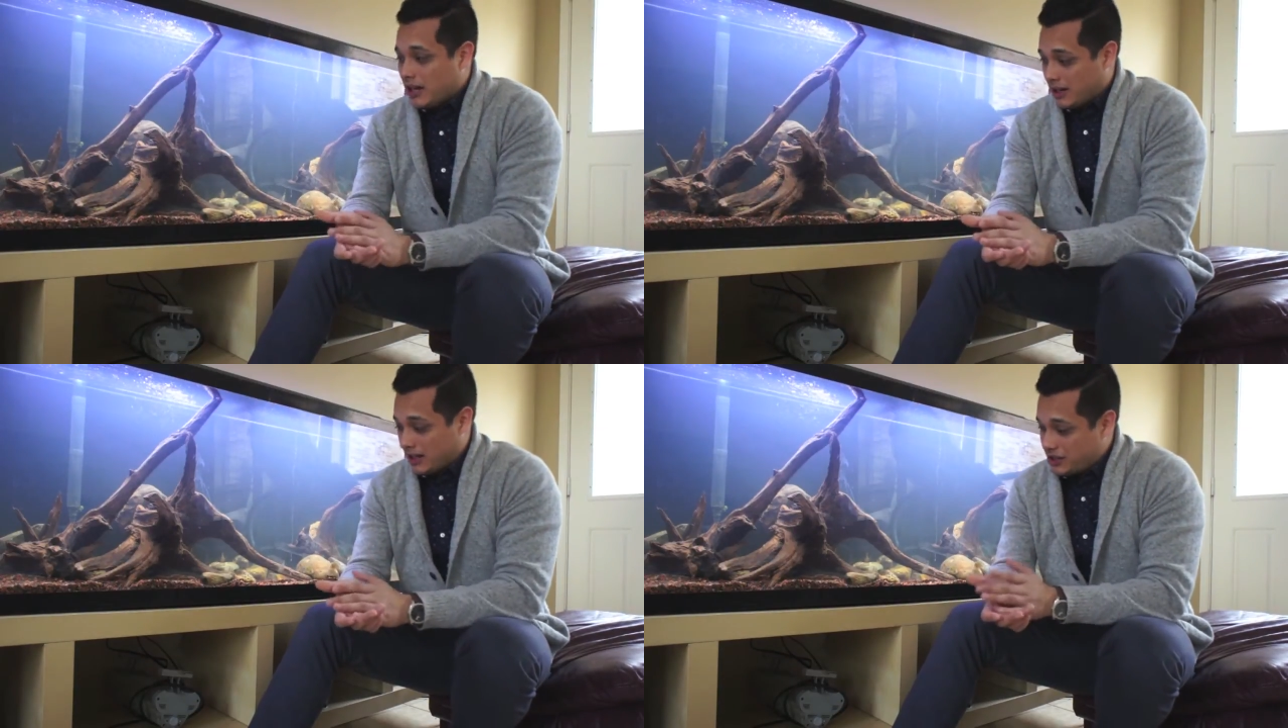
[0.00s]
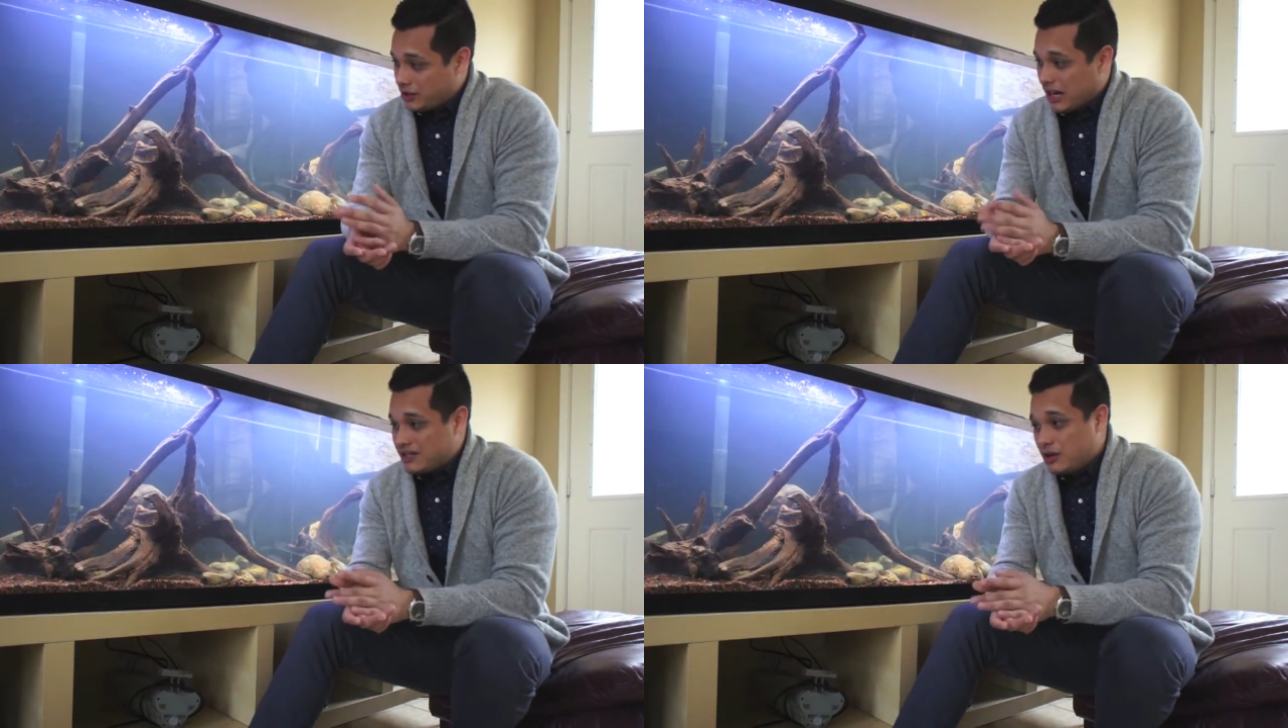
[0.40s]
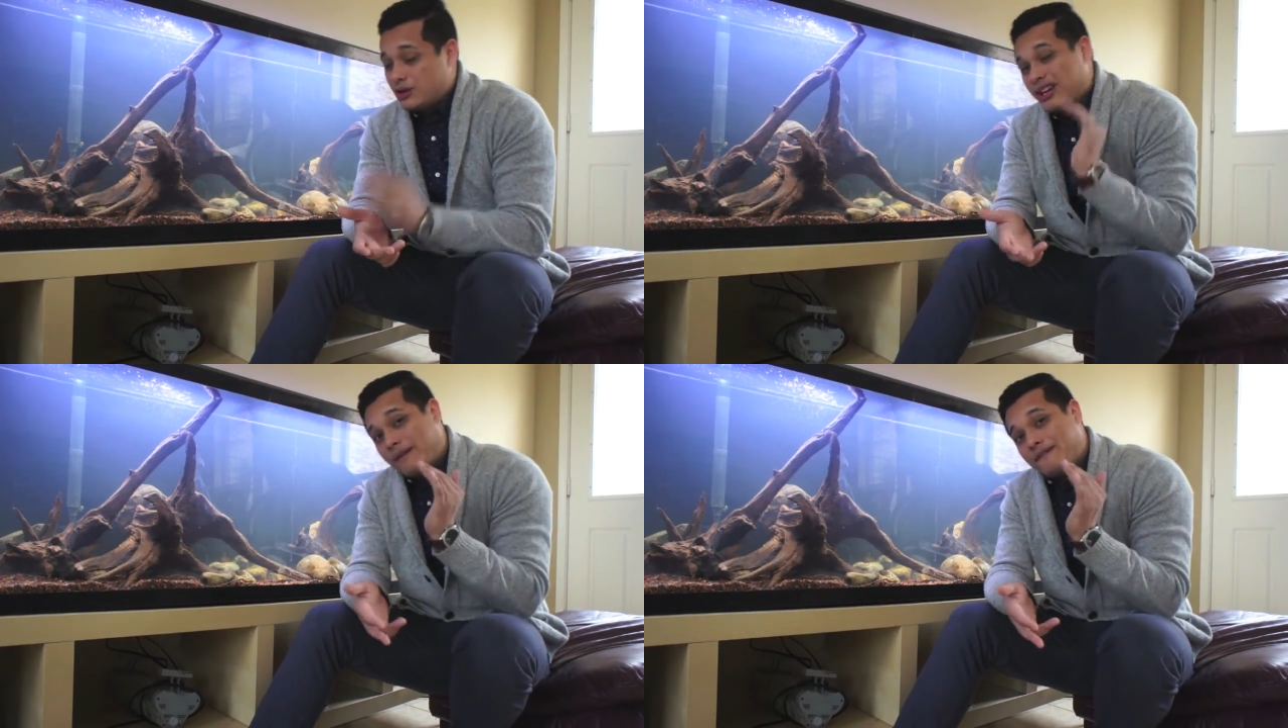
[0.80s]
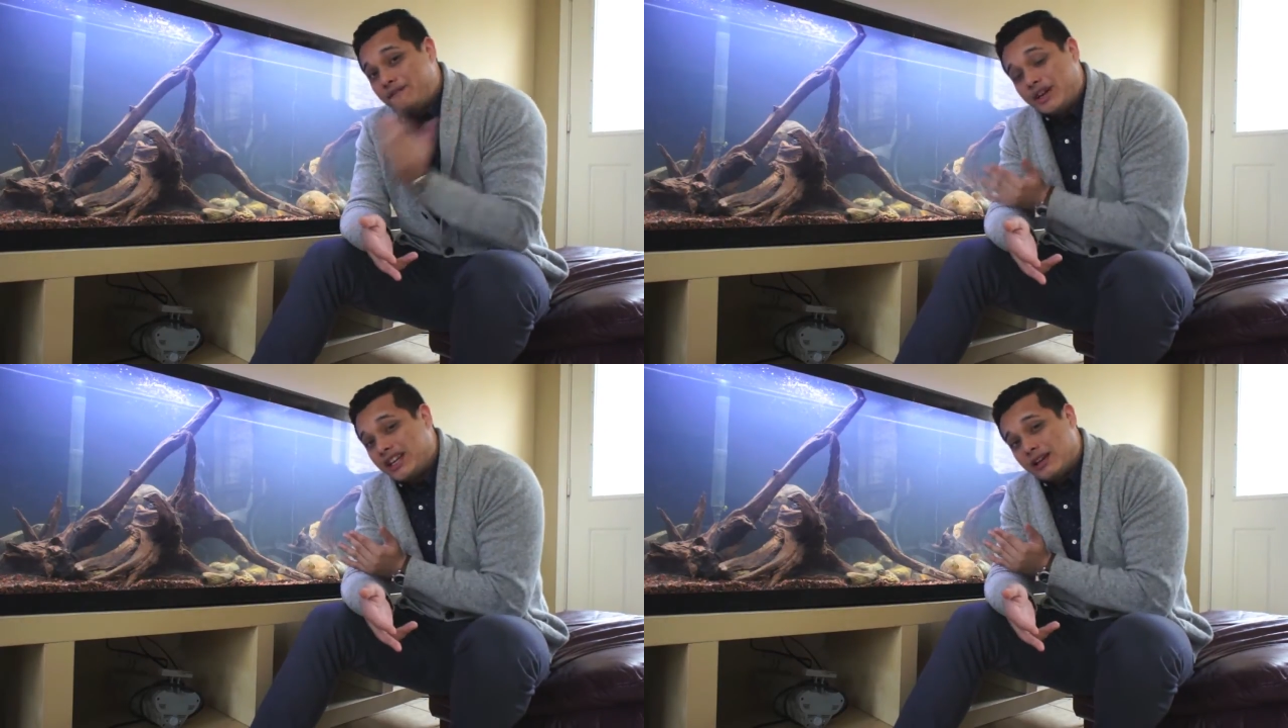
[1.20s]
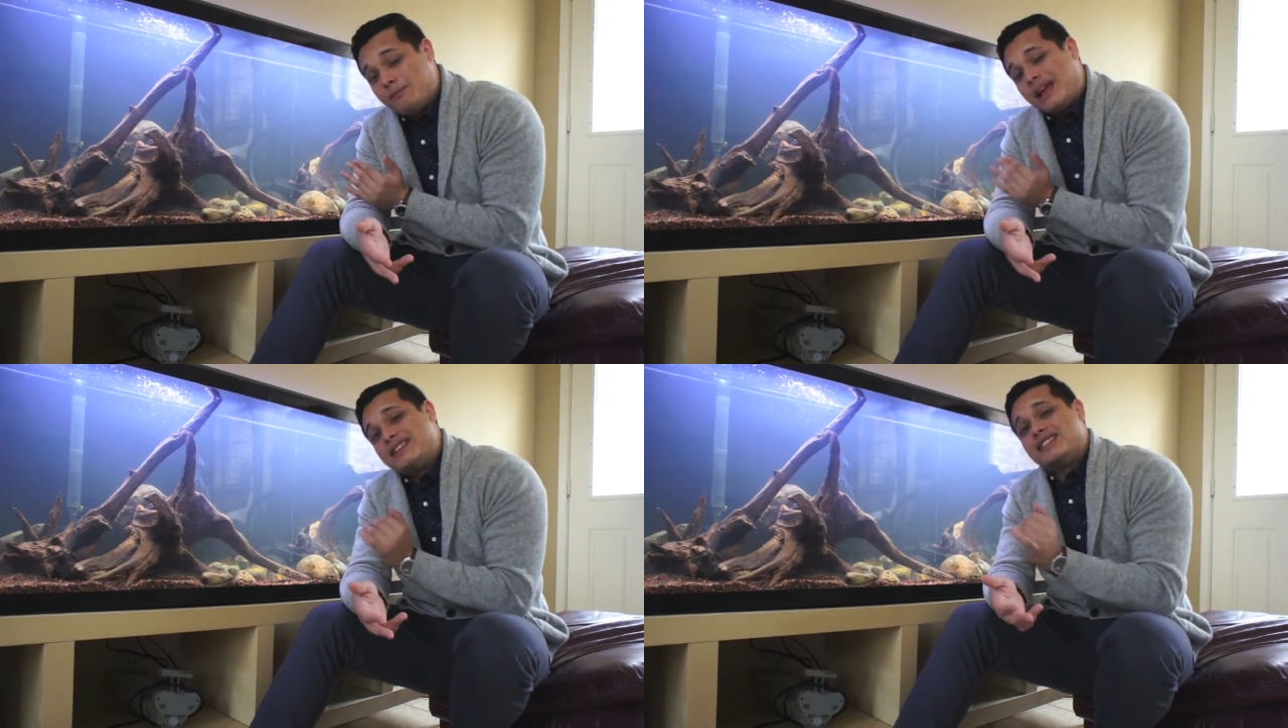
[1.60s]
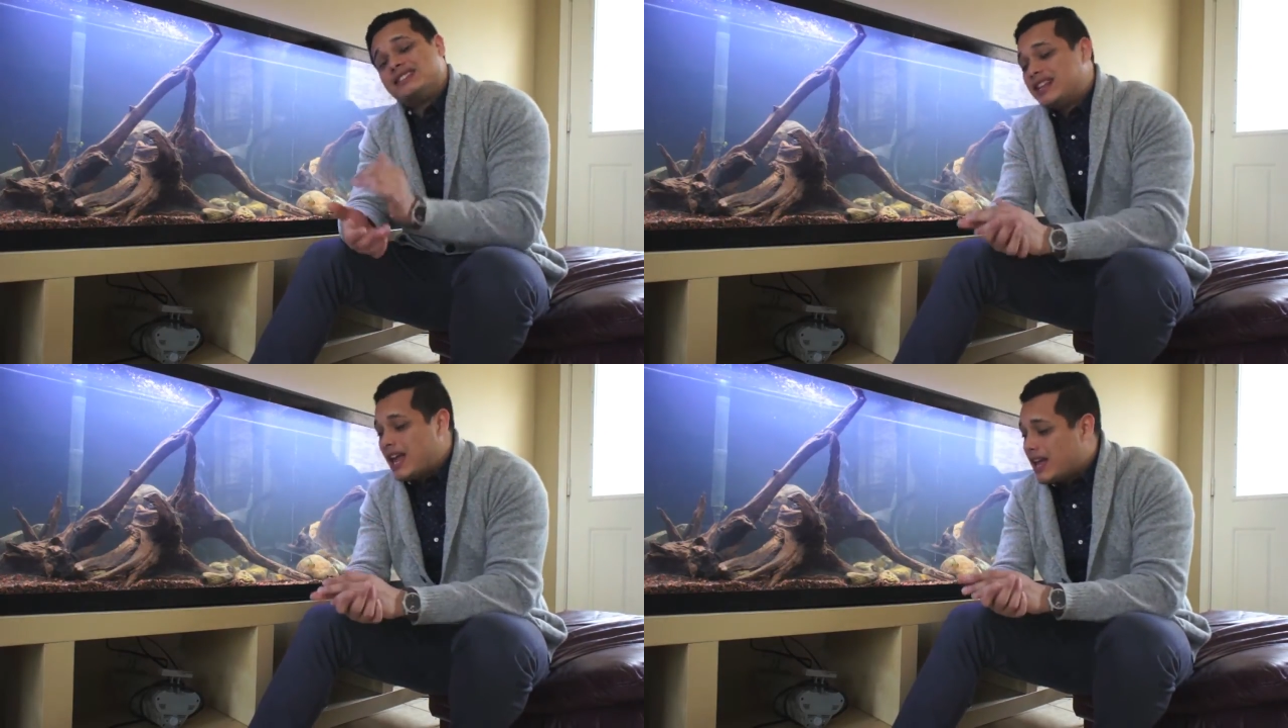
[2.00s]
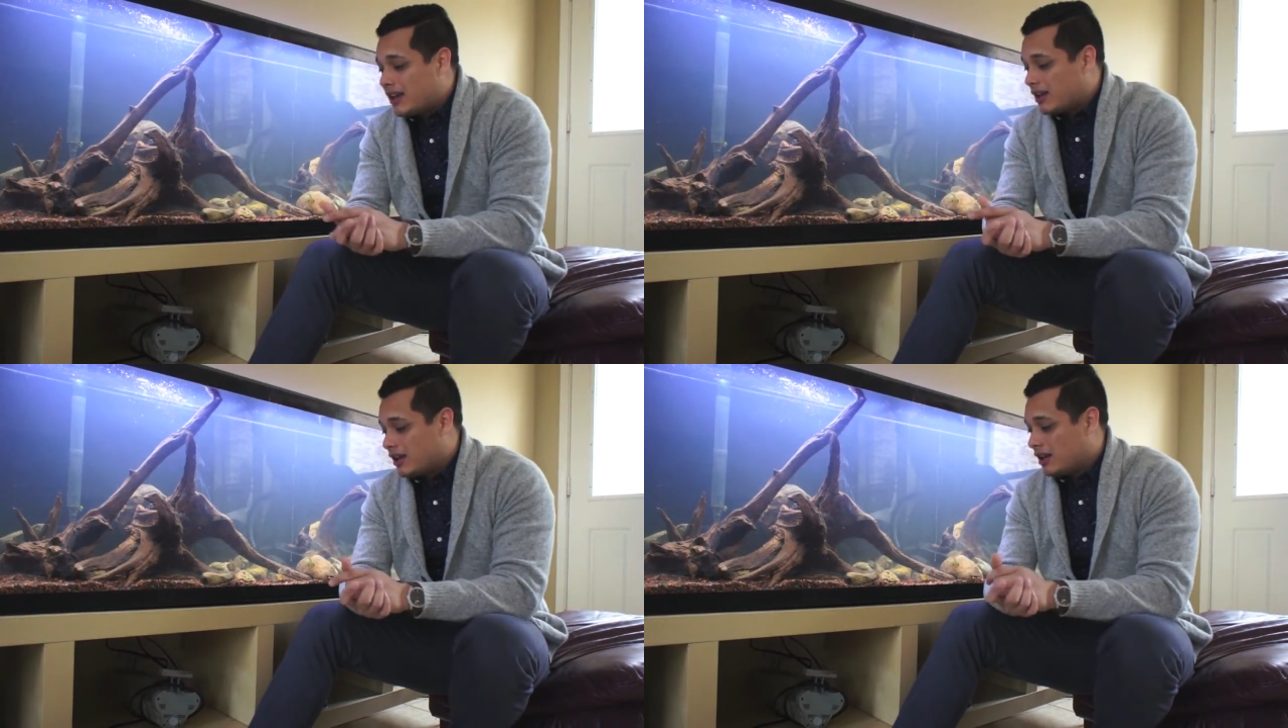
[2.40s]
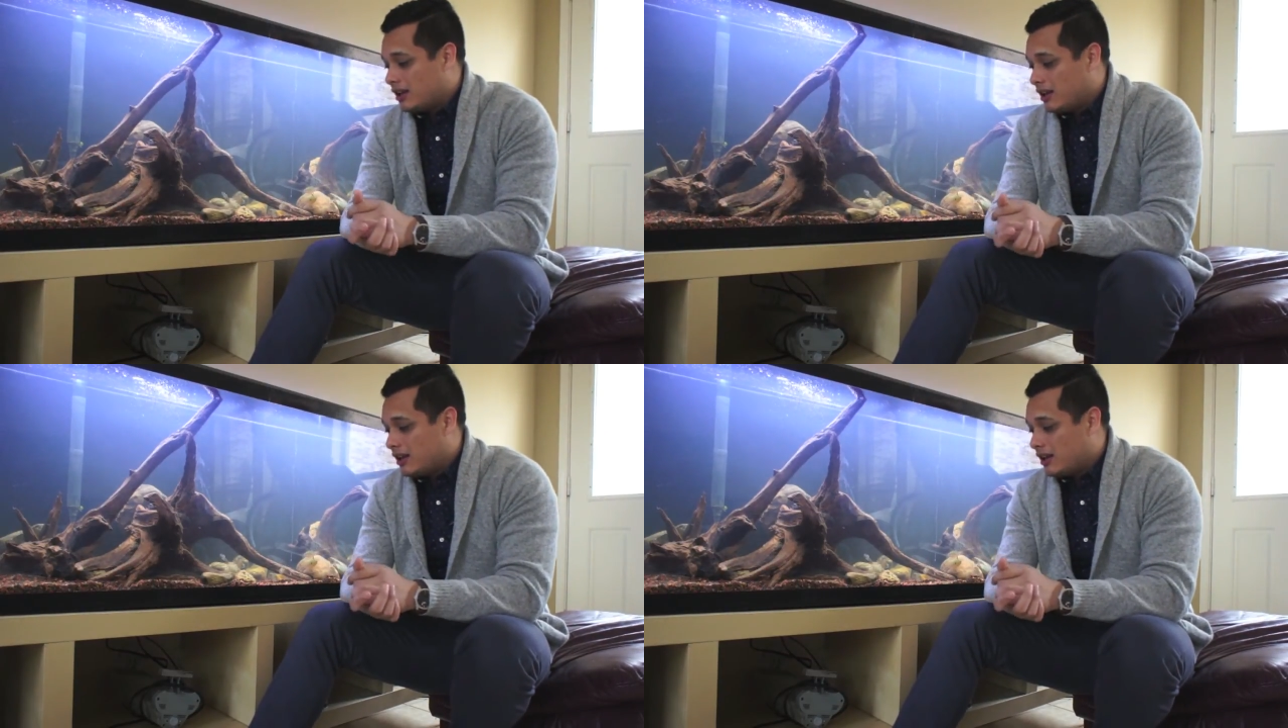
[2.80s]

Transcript: and let you guys know you can have a freaking amazing tank.